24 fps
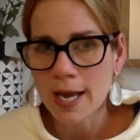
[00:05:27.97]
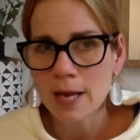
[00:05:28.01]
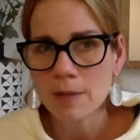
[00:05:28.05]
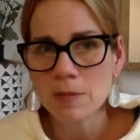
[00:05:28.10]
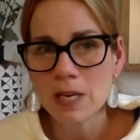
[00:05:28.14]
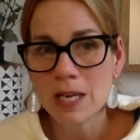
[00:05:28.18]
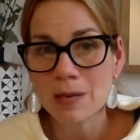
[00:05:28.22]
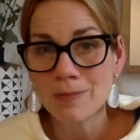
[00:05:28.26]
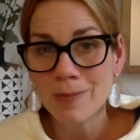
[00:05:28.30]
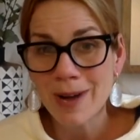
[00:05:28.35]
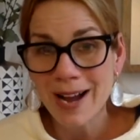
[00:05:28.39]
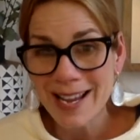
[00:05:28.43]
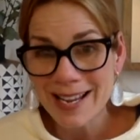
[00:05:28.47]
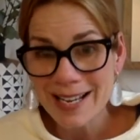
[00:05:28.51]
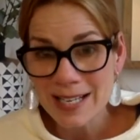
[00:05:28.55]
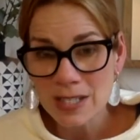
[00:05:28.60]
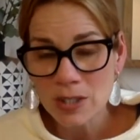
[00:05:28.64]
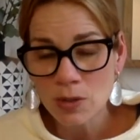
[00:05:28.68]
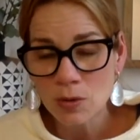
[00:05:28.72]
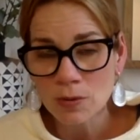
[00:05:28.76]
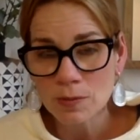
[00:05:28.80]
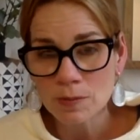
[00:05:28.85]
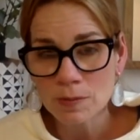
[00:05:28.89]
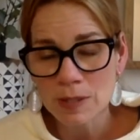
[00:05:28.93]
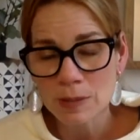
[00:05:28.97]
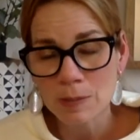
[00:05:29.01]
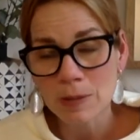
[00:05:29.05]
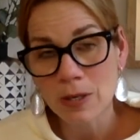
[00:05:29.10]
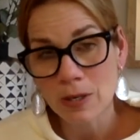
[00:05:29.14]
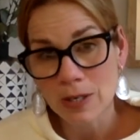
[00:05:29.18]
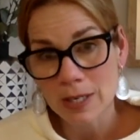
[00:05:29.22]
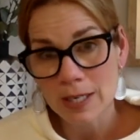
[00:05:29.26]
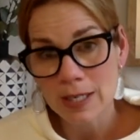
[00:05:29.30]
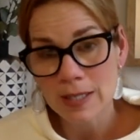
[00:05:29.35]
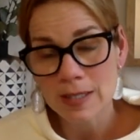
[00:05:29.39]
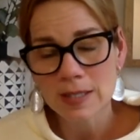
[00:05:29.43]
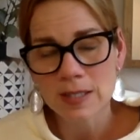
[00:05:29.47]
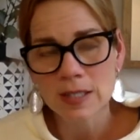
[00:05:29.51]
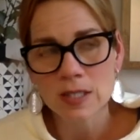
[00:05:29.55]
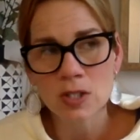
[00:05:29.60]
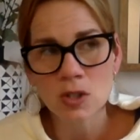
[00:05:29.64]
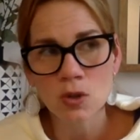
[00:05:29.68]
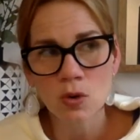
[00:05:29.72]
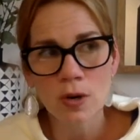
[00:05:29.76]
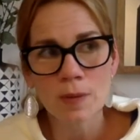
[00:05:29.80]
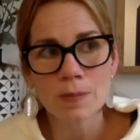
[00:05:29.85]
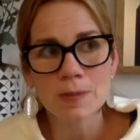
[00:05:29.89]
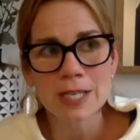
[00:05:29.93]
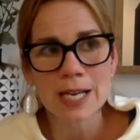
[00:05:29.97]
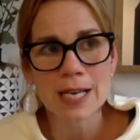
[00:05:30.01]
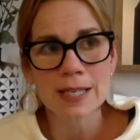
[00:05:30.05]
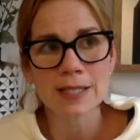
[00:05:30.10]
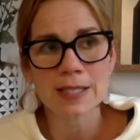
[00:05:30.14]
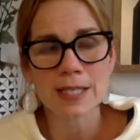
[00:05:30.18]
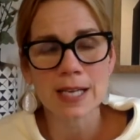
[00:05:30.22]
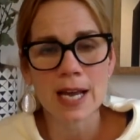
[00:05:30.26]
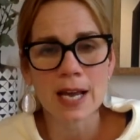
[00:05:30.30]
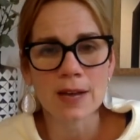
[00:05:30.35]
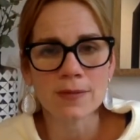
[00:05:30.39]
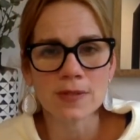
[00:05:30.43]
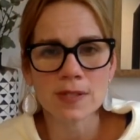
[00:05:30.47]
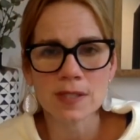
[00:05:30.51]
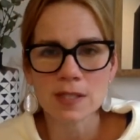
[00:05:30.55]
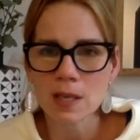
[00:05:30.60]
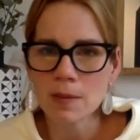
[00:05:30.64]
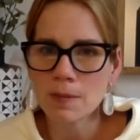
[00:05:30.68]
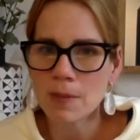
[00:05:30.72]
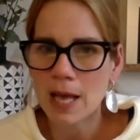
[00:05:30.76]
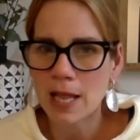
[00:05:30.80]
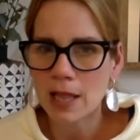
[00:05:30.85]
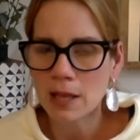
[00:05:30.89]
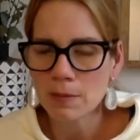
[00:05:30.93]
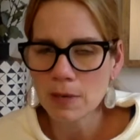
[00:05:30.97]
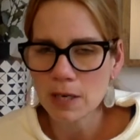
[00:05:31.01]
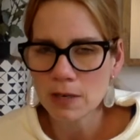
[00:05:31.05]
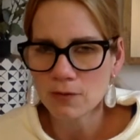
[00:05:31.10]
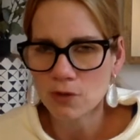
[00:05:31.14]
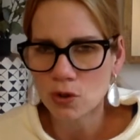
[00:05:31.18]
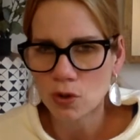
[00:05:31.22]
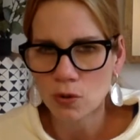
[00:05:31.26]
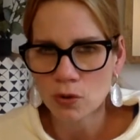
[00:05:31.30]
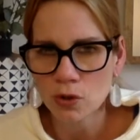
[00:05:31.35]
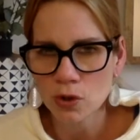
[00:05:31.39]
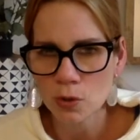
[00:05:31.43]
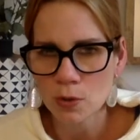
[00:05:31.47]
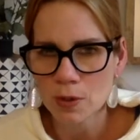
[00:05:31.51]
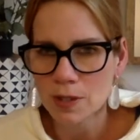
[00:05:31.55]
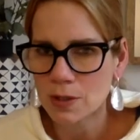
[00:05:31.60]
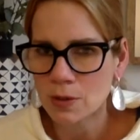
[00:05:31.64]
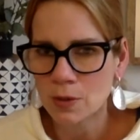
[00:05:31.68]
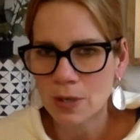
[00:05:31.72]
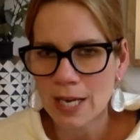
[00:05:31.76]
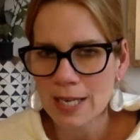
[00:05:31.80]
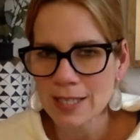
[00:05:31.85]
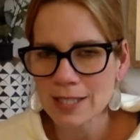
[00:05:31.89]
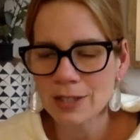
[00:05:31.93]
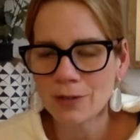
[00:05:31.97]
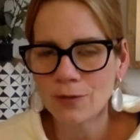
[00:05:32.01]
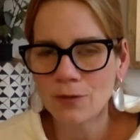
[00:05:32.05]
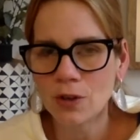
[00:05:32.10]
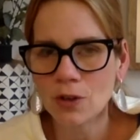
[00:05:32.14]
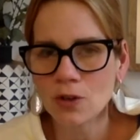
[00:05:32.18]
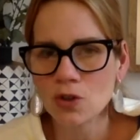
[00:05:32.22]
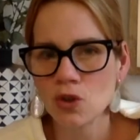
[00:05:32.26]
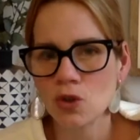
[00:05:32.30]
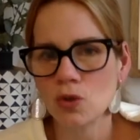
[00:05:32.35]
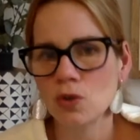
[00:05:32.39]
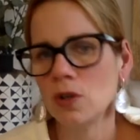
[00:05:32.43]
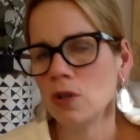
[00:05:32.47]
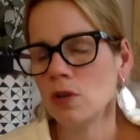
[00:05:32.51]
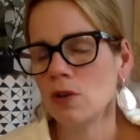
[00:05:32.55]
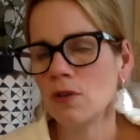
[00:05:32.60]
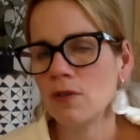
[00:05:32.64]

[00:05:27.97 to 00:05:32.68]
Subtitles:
In my experience, the script has to have some element of truth to it. So it has to feel true to you.